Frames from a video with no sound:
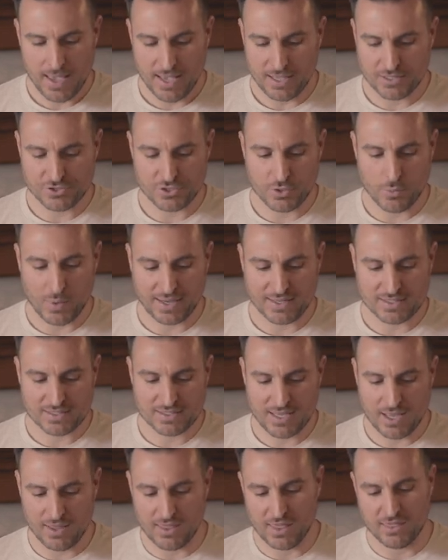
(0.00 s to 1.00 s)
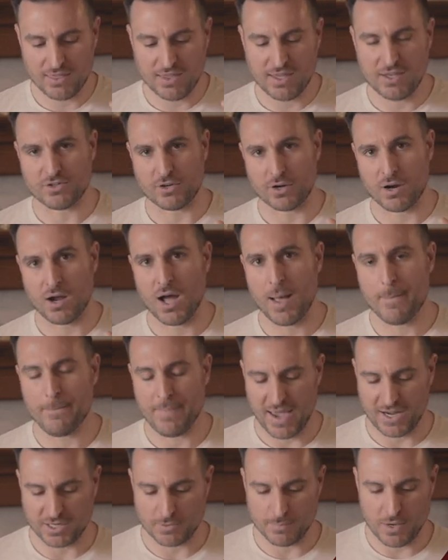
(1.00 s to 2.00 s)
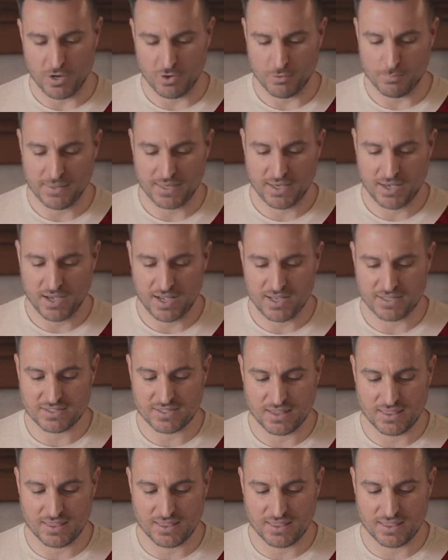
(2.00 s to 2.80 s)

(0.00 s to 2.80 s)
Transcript: And so I can tell that these are compact bone because